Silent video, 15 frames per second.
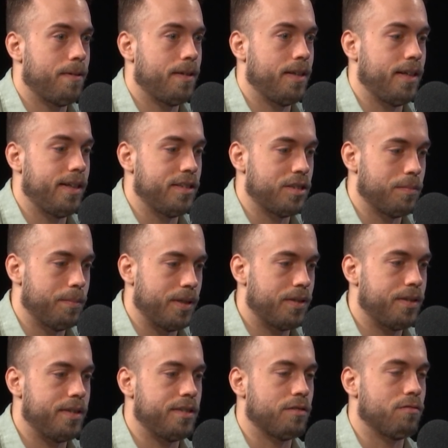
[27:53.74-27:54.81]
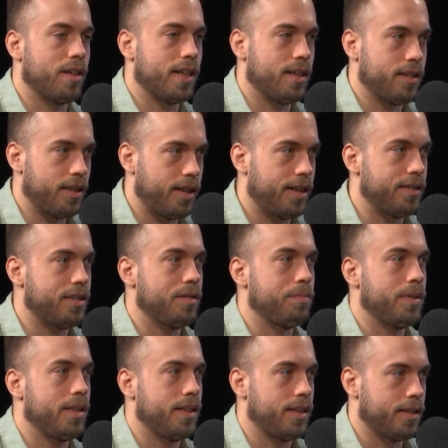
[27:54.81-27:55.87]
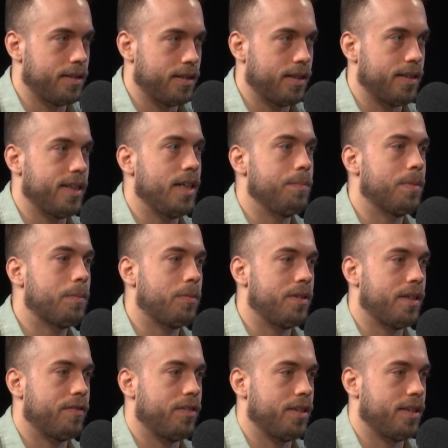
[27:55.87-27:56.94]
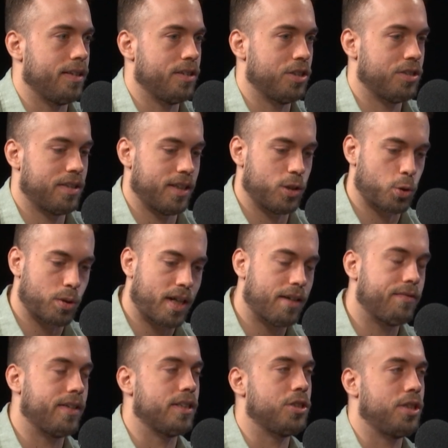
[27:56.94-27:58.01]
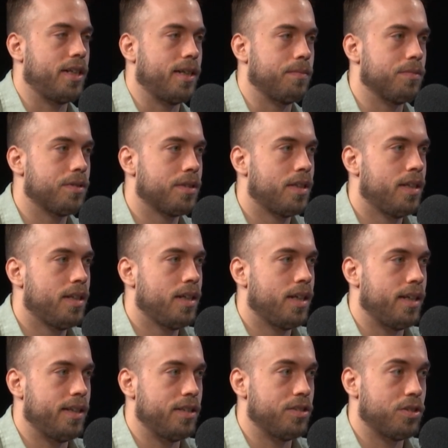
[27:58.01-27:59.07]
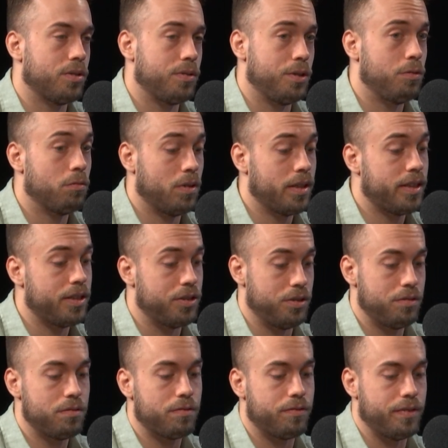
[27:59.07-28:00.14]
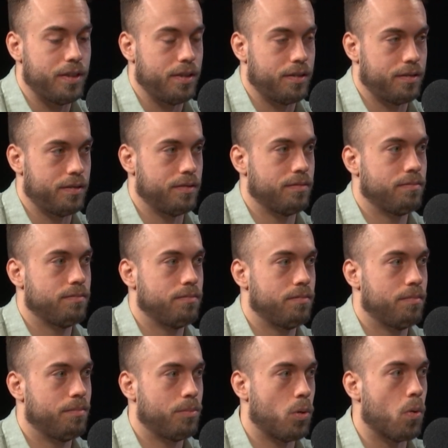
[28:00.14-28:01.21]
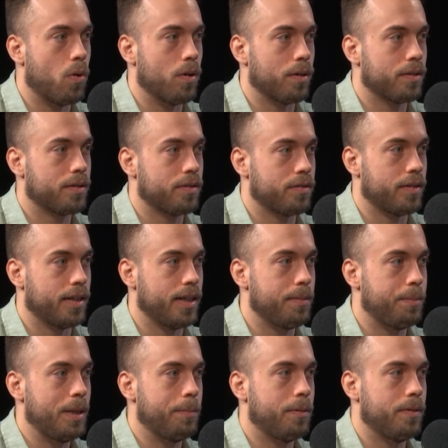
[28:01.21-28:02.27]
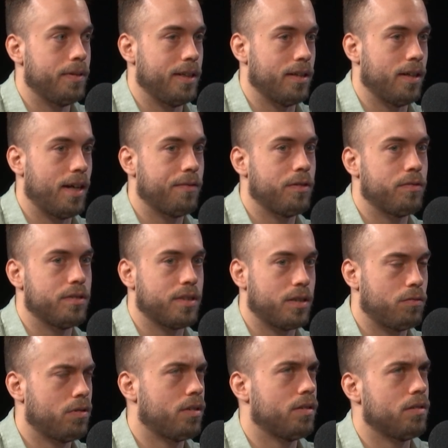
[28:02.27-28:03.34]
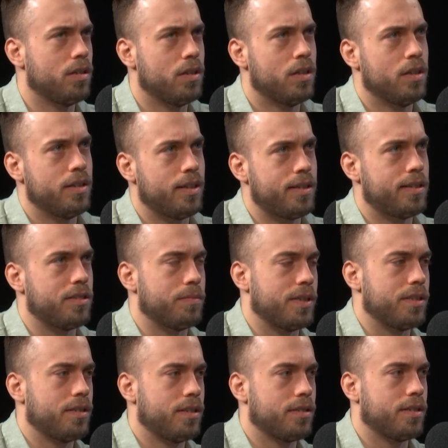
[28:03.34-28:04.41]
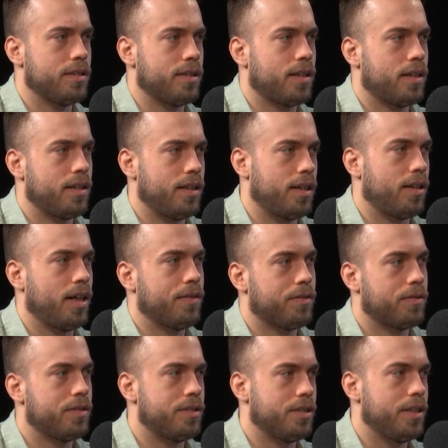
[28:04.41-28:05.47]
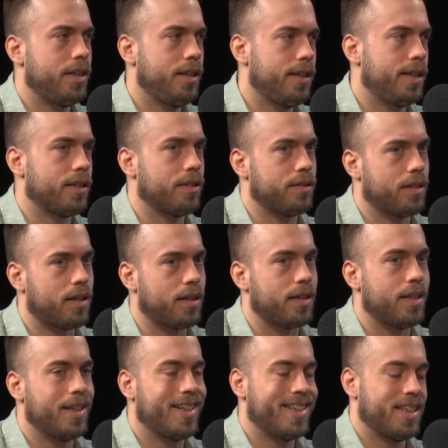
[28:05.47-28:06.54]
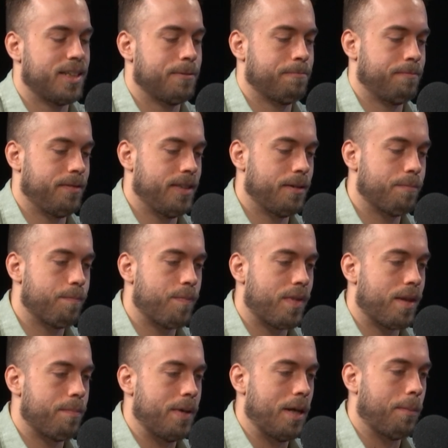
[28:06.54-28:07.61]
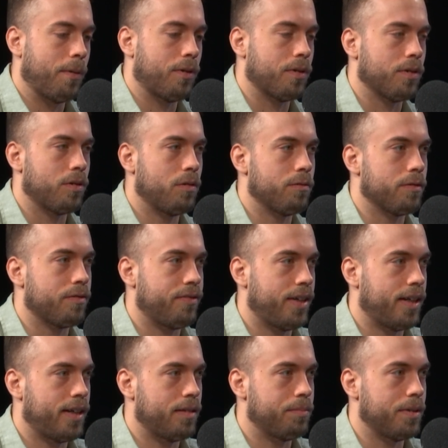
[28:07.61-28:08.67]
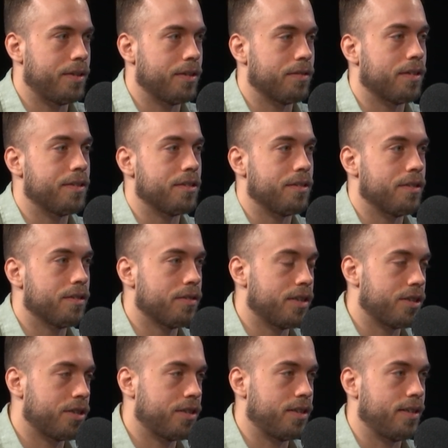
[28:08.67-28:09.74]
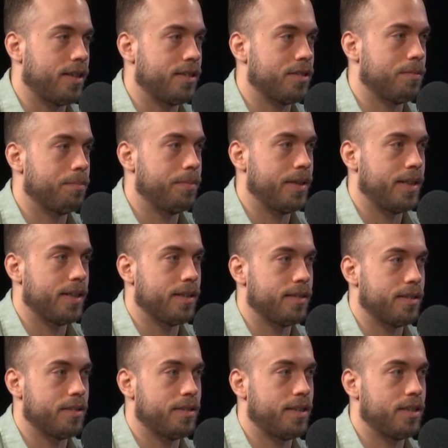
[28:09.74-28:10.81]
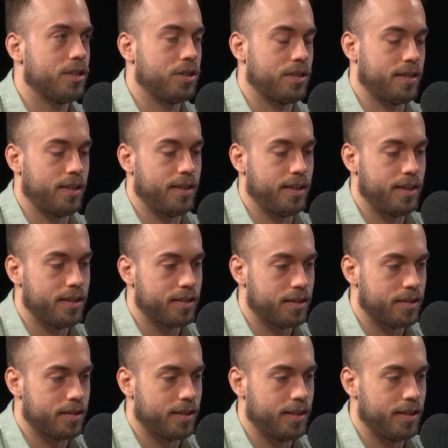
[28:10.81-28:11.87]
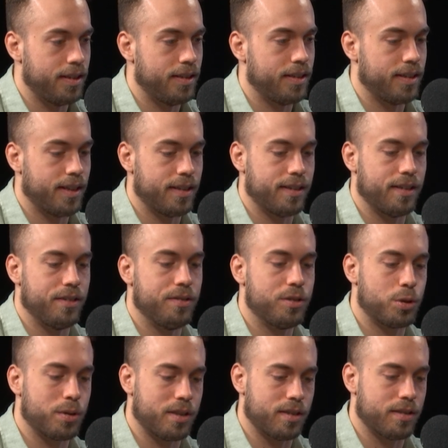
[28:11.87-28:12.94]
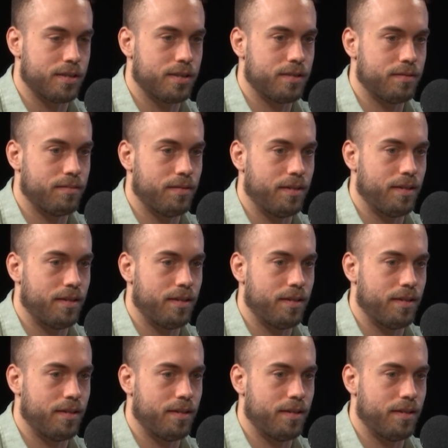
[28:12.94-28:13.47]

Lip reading: its ability to regulate ATP and keep up with everything, just like traffic jams. And then so you really do feel poor, right? People, everyone's like, well, that doesn't make sense because everyone's eating a lot. People are overfed, but they're undernourished, and that's a big distinction. They need to get the nutrients